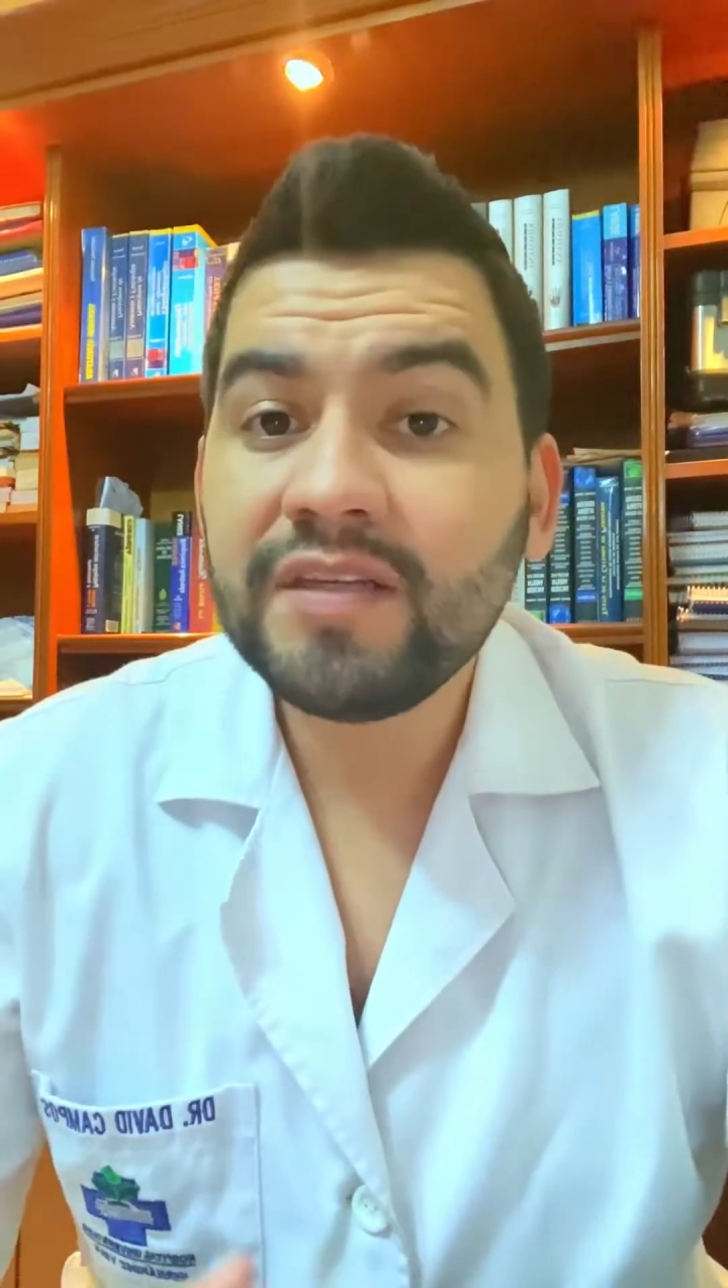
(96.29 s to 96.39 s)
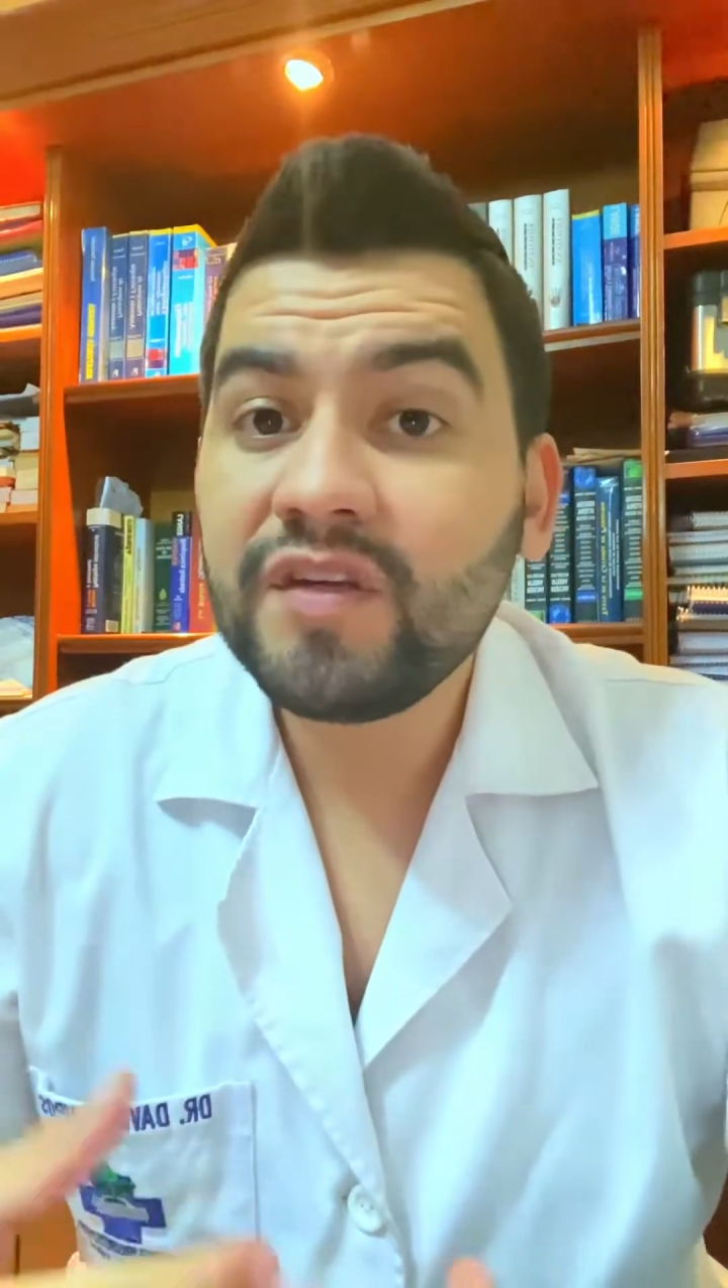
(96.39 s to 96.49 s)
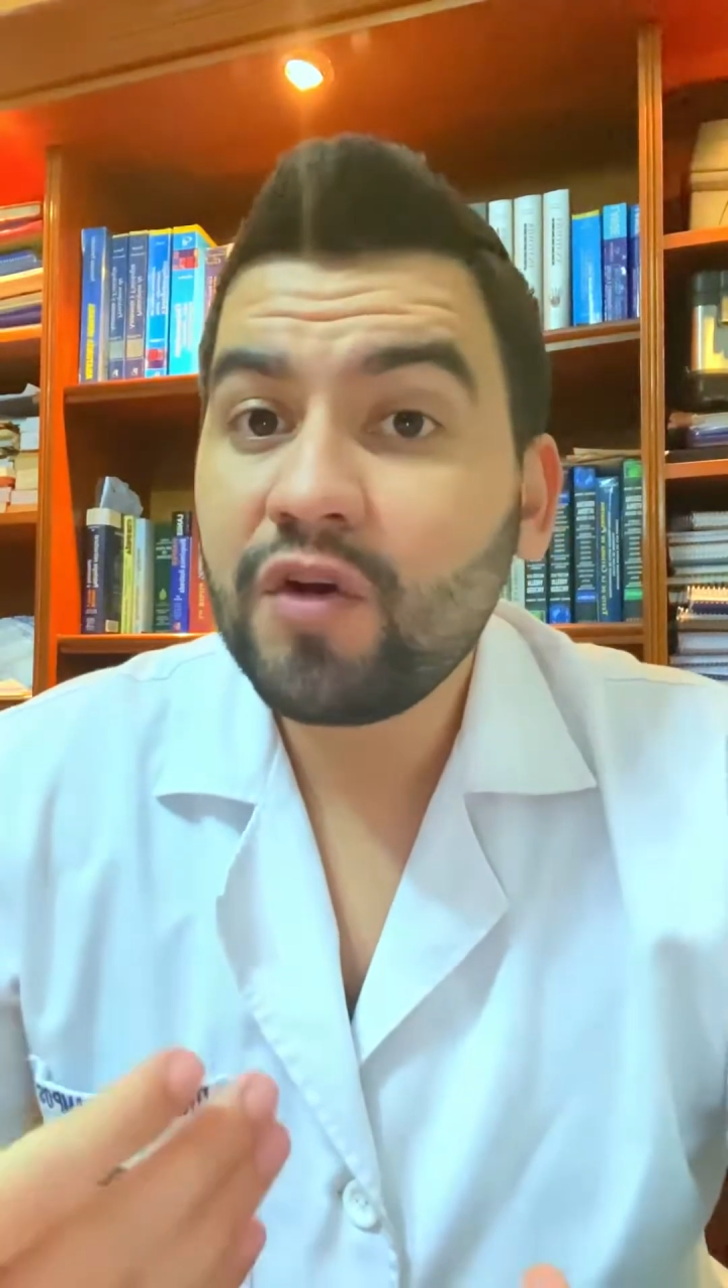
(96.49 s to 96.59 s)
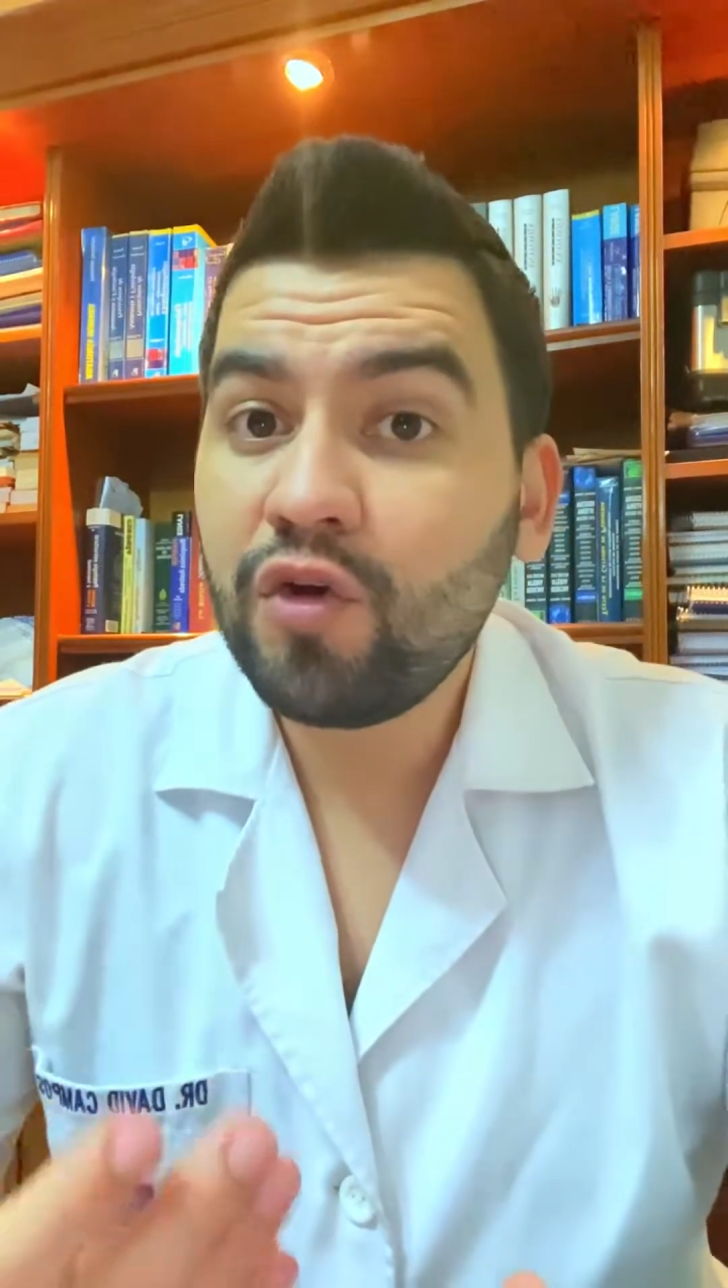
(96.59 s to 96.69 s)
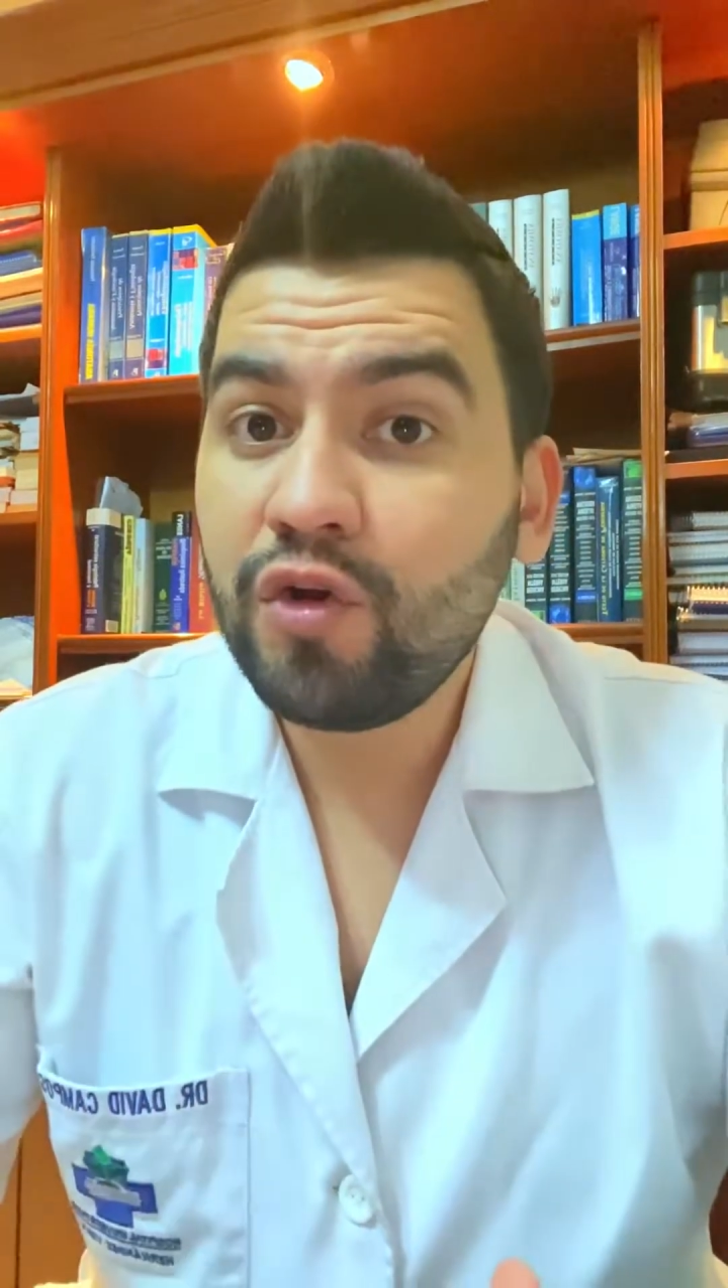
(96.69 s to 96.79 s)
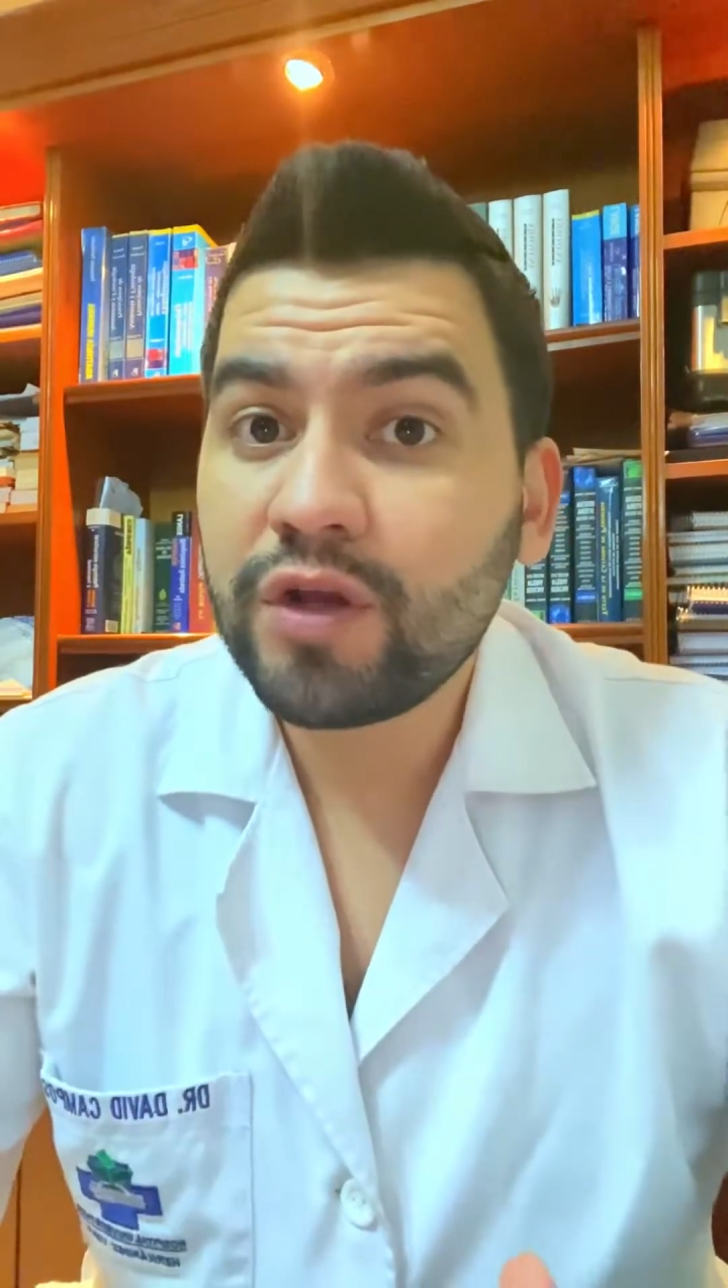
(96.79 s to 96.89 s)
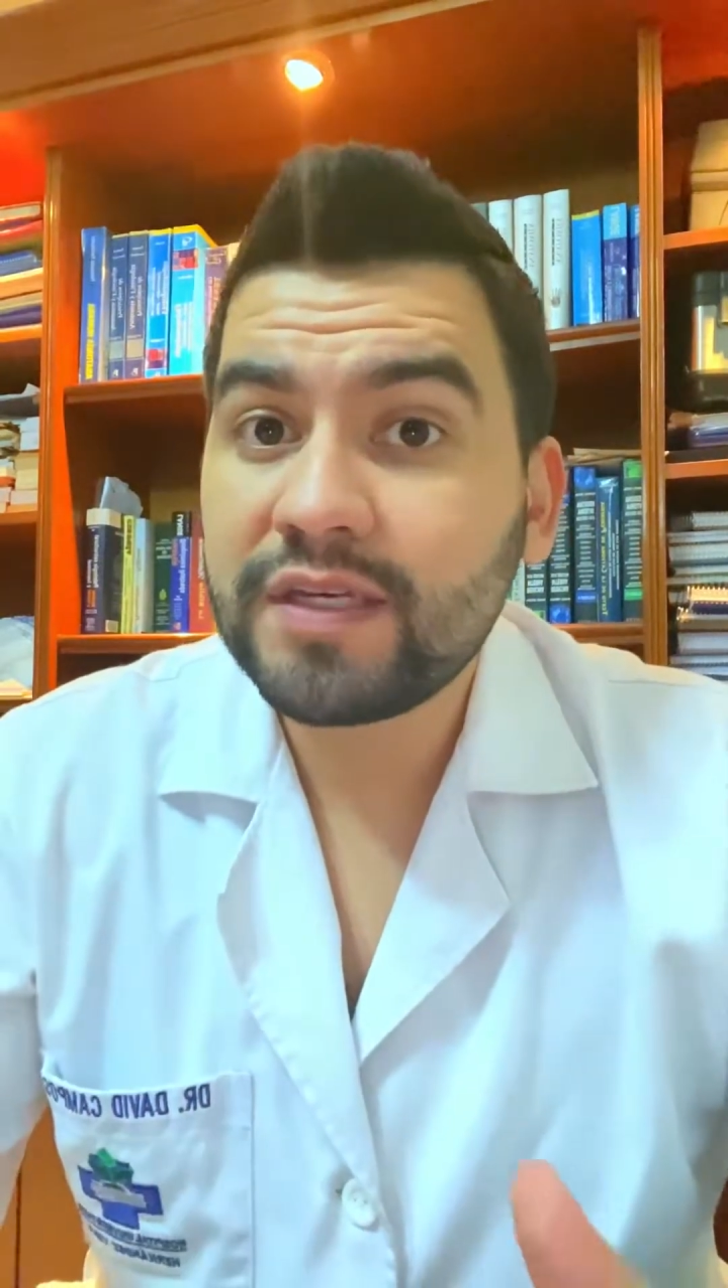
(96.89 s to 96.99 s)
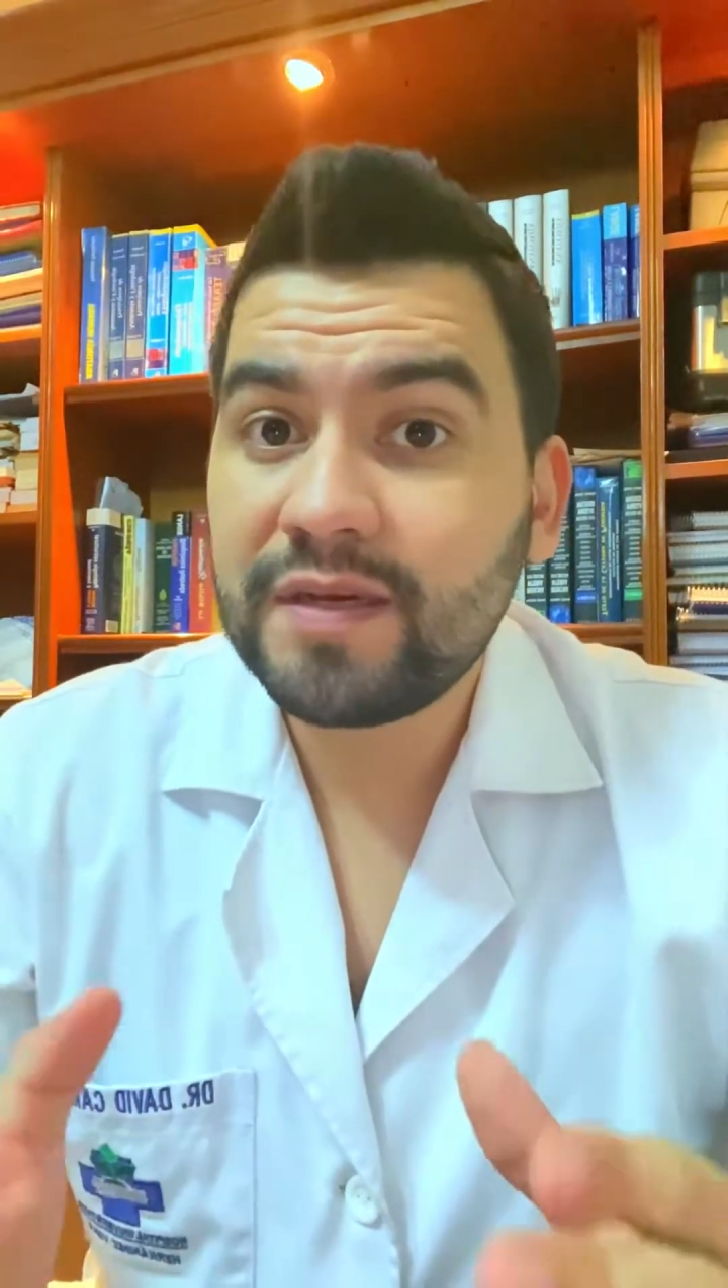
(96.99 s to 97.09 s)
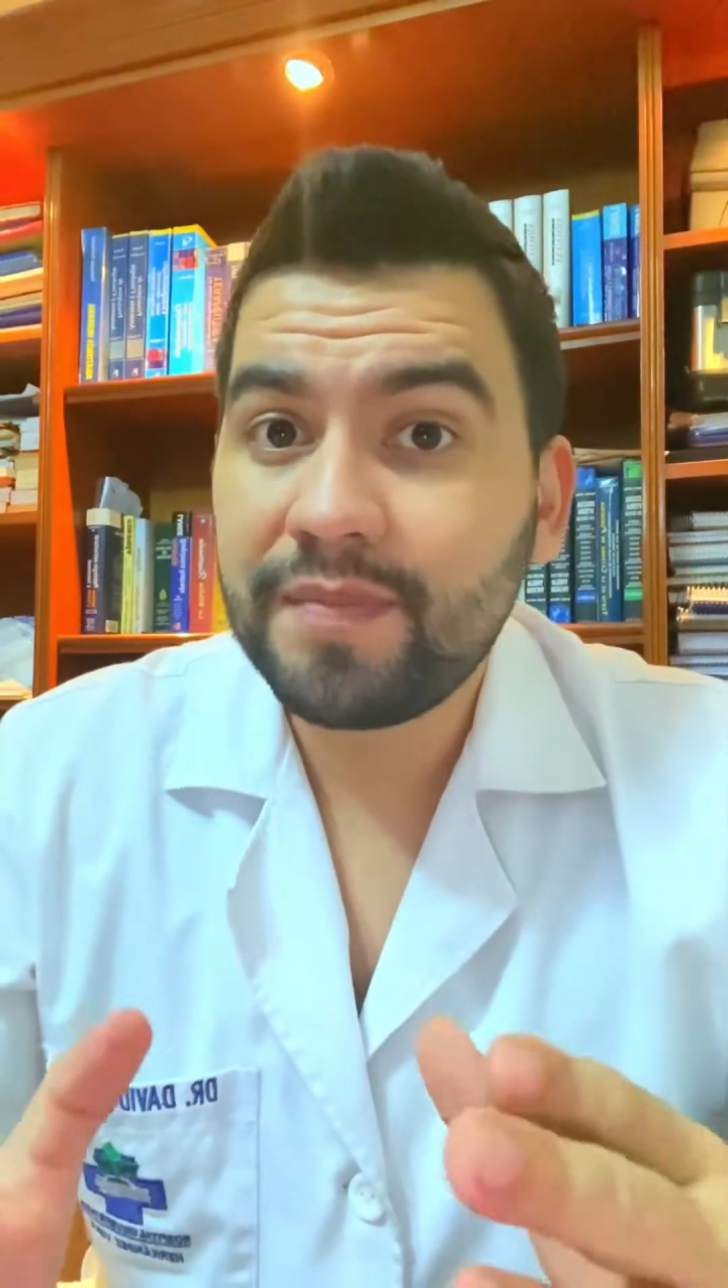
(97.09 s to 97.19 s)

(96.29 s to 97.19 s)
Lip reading: That black